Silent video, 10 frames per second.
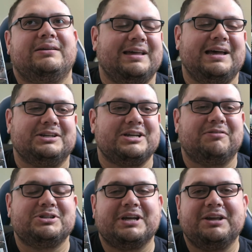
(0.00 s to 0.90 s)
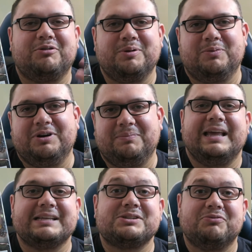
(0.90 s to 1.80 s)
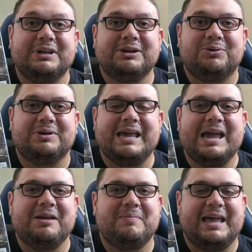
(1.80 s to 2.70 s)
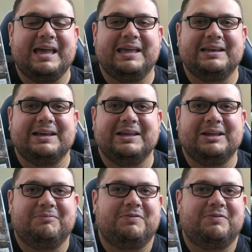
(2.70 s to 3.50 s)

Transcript: gosh i wish i could remember it it's a really cool game and uh,